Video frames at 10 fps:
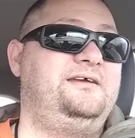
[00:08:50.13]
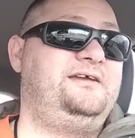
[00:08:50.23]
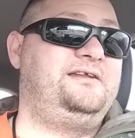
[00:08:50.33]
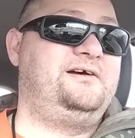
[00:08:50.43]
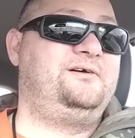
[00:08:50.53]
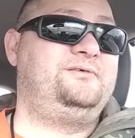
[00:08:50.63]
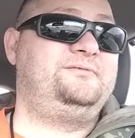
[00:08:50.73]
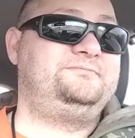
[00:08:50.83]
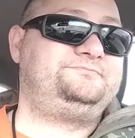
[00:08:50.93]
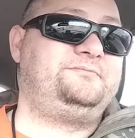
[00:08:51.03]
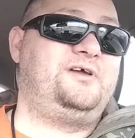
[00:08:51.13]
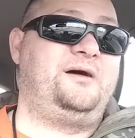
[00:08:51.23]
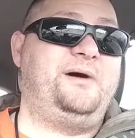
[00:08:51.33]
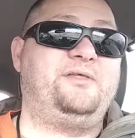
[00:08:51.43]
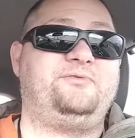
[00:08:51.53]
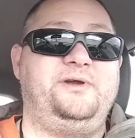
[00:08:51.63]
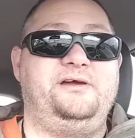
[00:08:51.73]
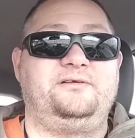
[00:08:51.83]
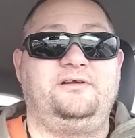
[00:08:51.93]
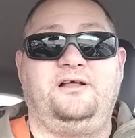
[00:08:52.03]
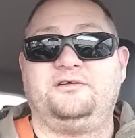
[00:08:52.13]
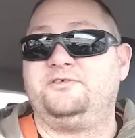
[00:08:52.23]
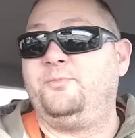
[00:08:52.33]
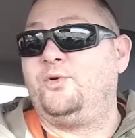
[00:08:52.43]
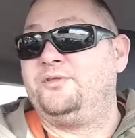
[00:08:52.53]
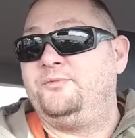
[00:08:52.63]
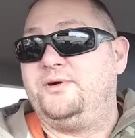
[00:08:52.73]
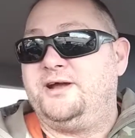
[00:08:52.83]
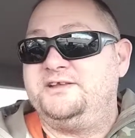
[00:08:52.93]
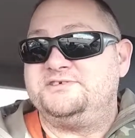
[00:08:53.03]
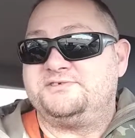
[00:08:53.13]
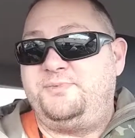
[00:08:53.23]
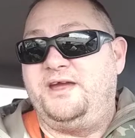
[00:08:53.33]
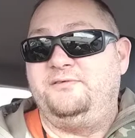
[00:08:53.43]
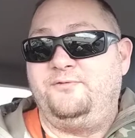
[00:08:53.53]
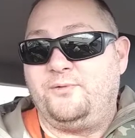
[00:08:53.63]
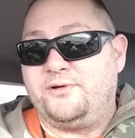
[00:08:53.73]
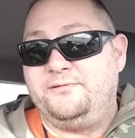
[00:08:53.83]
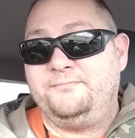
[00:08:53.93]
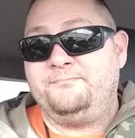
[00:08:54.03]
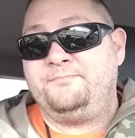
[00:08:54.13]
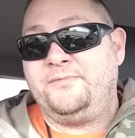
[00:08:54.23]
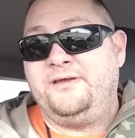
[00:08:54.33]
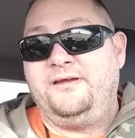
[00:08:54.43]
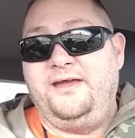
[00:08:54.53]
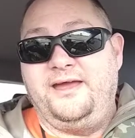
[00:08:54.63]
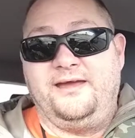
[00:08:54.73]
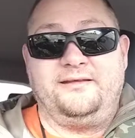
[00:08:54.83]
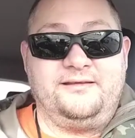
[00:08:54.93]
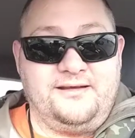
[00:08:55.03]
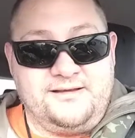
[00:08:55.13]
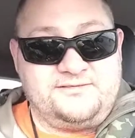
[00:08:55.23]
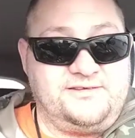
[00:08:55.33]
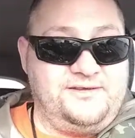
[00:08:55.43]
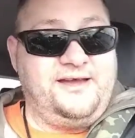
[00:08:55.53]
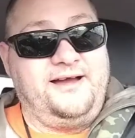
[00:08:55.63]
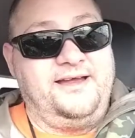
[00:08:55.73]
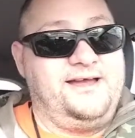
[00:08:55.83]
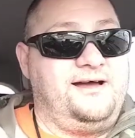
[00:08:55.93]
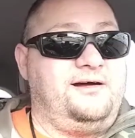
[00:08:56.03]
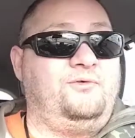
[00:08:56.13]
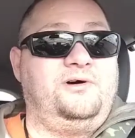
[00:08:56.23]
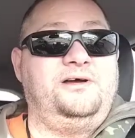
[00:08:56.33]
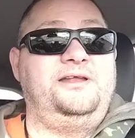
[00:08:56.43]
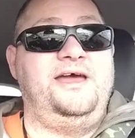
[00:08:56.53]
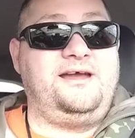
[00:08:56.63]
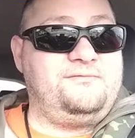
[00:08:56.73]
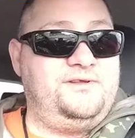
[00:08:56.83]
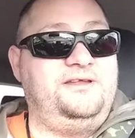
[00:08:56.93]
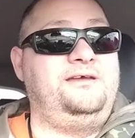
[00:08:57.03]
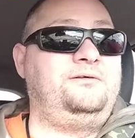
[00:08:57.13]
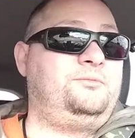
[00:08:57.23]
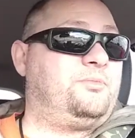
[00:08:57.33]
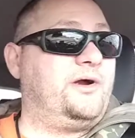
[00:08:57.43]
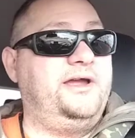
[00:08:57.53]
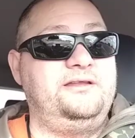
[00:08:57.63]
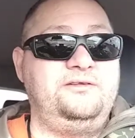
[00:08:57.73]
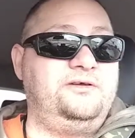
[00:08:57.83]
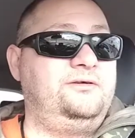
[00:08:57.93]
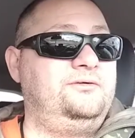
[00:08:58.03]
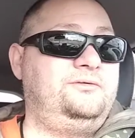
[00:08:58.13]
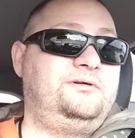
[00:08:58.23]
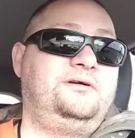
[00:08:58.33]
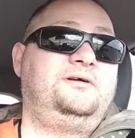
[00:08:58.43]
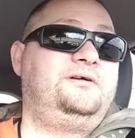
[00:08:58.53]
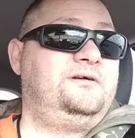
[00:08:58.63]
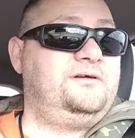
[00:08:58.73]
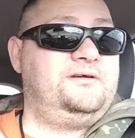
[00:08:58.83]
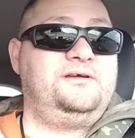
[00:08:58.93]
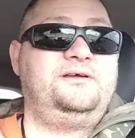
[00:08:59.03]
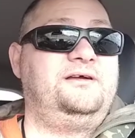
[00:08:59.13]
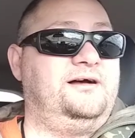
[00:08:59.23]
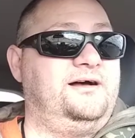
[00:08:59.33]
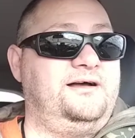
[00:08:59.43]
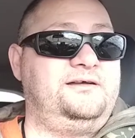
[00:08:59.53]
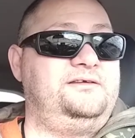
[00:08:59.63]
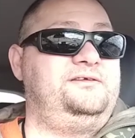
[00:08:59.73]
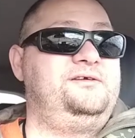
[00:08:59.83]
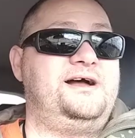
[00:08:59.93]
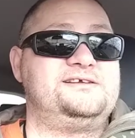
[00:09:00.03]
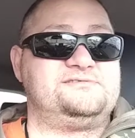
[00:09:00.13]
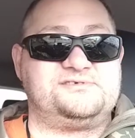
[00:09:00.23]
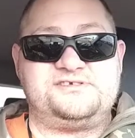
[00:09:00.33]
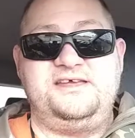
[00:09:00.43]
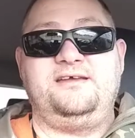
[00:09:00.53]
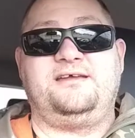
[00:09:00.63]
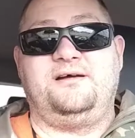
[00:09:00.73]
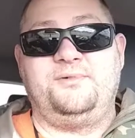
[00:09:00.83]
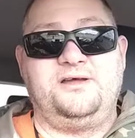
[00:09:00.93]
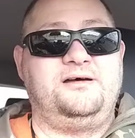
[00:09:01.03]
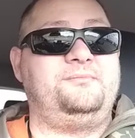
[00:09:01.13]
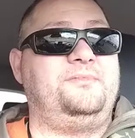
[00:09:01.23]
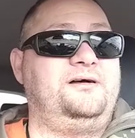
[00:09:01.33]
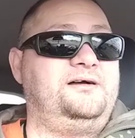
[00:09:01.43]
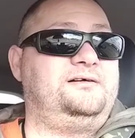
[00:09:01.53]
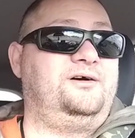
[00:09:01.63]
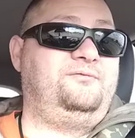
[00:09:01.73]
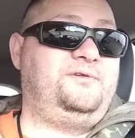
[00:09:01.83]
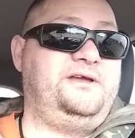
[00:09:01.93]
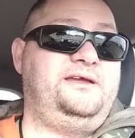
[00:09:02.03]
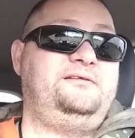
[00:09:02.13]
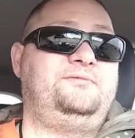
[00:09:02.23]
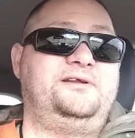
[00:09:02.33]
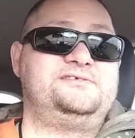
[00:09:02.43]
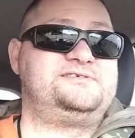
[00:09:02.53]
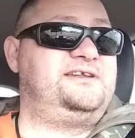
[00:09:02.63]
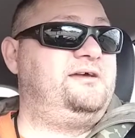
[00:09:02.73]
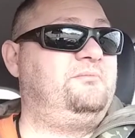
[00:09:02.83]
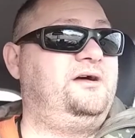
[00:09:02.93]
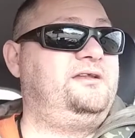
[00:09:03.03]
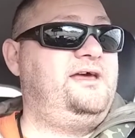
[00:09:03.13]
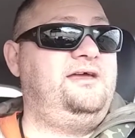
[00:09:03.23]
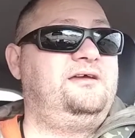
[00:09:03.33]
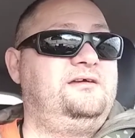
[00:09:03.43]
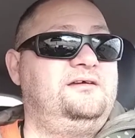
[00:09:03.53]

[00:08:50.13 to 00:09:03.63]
about $300 more than what I just paid for it. And so yeah, I got one heck of a deal, brand new. You guys will see it coming up. Hopefully, what is today? Monday.